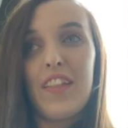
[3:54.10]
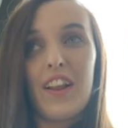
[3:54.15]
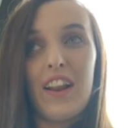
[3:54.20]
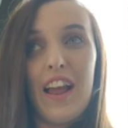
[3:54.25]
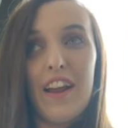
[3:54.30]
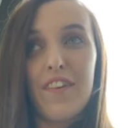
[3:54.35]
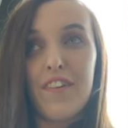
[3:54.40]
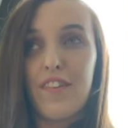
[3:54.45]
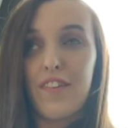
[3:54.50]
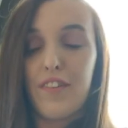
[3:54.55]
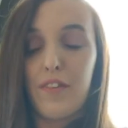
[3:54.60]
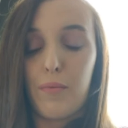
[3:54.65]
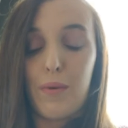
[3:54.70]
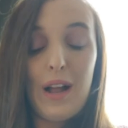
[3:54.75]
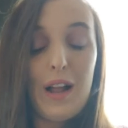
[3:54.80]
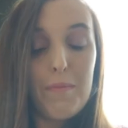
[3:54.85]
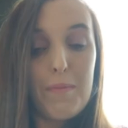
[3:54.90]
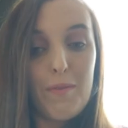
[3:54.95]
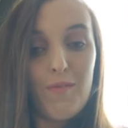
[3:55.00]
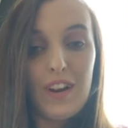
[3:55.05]
The lectures as
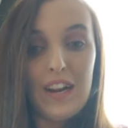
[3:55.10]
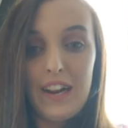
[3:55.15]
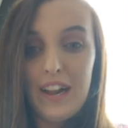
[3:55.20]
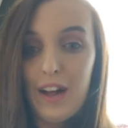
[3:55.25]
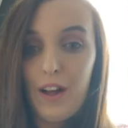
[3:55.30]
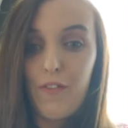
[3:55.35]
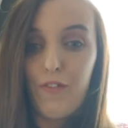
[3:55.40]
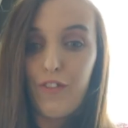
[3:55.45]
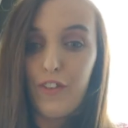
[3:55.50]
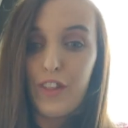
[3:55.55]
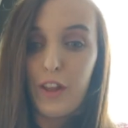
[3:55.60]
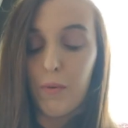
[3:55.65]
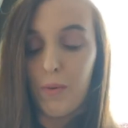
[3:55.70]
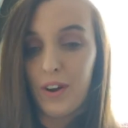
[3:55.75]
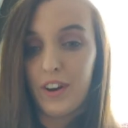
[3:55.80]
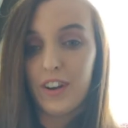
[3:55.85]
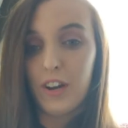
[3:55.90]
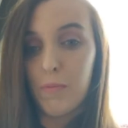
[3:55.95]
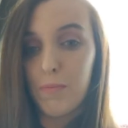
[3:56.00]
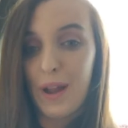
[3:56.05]
well have been really helpful.
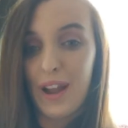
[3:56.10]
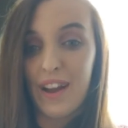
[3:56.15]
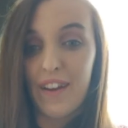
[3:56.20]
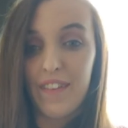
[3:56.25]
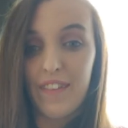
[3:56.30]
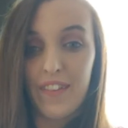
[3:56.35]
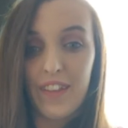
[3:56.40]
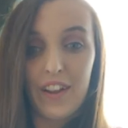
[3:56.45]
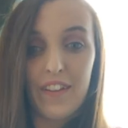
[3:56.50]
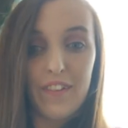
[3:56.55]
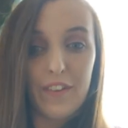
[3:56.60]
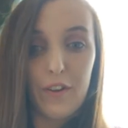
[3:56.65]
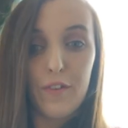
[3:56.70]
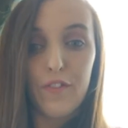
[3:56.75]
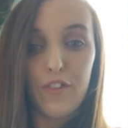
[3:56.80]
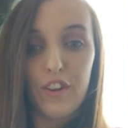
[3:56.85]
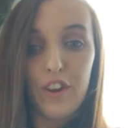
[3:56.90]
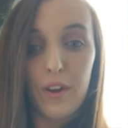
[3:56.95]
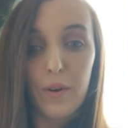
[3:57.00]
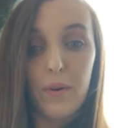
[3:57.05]
They work at a pace that
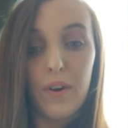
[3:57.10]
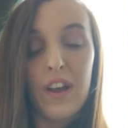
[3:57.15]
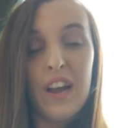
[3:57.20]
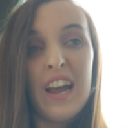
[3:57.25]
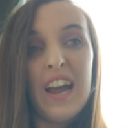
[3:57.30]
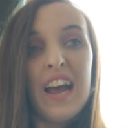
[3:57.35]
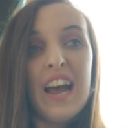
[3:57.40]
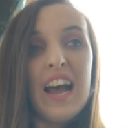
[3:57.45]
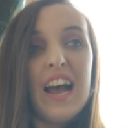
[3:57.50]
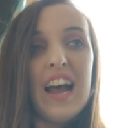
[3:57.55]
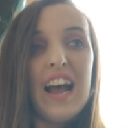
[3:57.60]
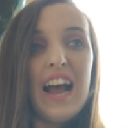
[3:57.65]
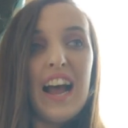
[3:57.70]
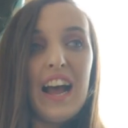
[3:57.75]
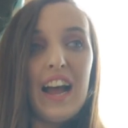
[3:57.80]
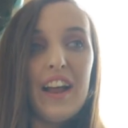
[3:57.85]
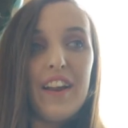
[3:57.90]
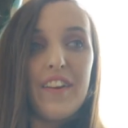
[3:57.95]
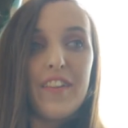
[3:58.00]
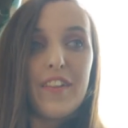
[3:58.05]
suits you,
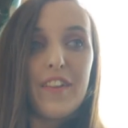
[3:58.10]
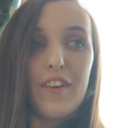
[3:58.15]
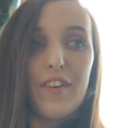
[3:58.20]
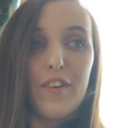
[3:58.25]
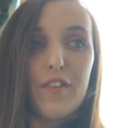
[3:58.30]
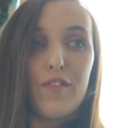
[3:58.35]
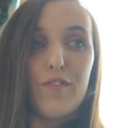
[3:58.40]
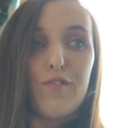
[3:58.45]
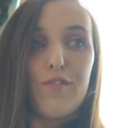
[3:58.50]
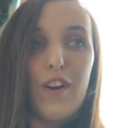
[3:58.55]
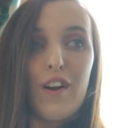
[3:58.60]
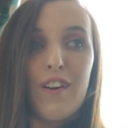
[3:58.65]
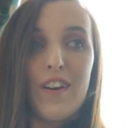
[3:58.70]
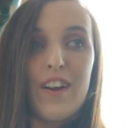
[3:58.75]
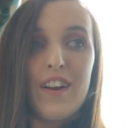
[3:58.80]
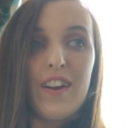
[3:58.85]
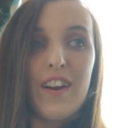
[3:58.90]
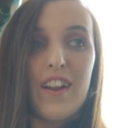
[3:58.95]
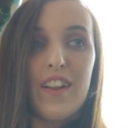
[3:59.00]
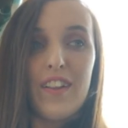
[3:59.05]
and they're just
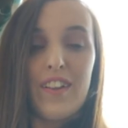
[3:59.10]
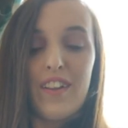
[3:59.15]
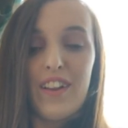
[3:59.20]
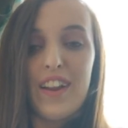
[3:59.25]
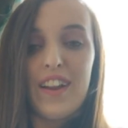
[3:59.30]
very